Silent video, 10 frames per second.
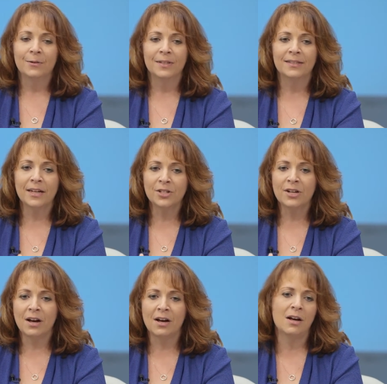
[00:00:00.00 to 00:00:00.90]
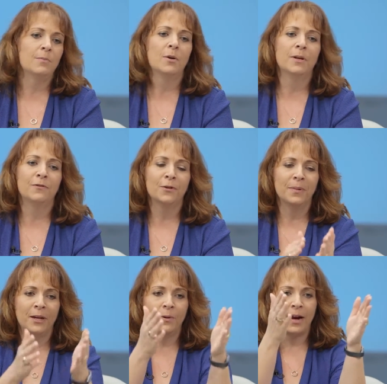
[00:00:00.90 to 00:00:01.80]
that was such an aha moment
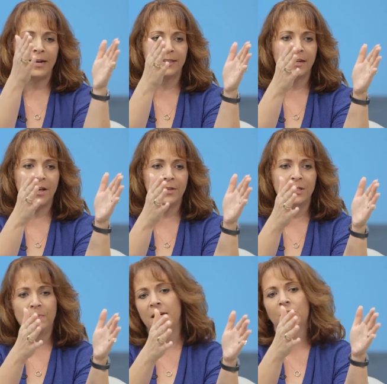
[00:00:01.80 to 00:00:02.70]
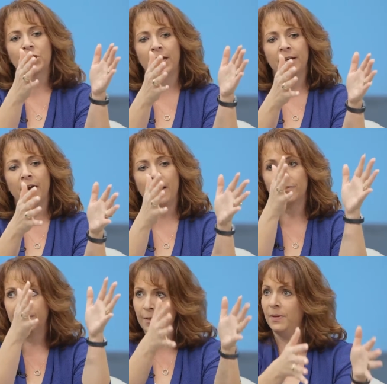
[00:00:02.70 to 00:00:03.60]
for me where I saw the depiction
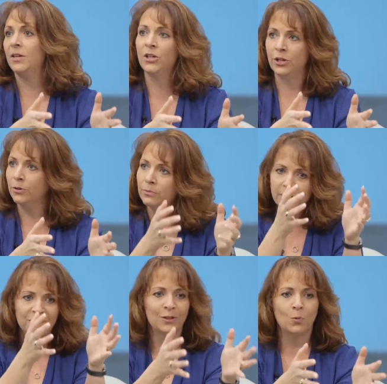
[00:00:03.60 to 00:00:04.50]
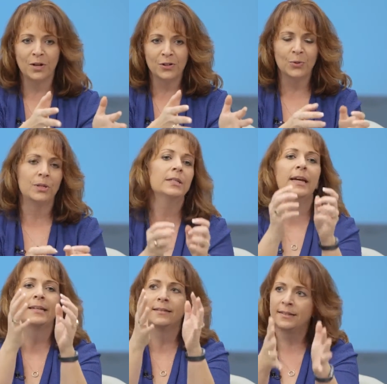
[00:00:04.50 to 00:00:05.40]
of CPQ, which is one
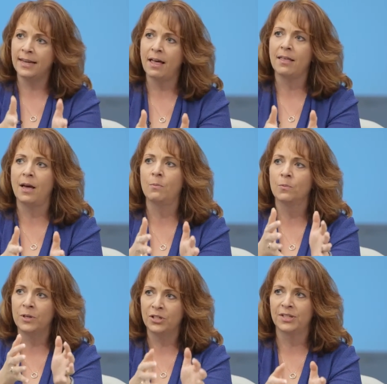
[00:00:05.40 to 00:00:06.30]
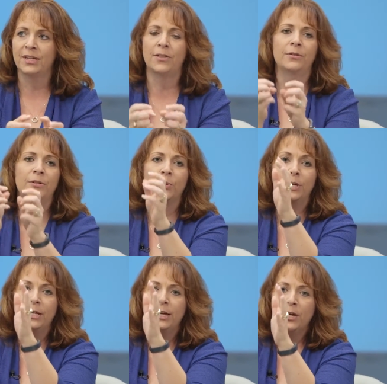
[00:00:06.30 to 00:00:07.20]
tool, and CLM, which is another
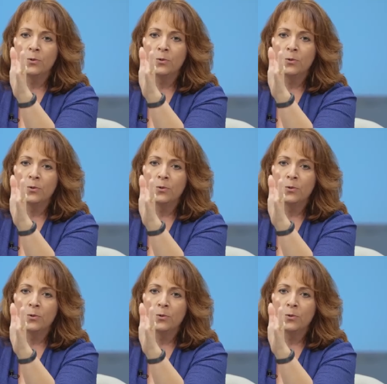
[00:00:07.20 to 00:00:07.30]
tool,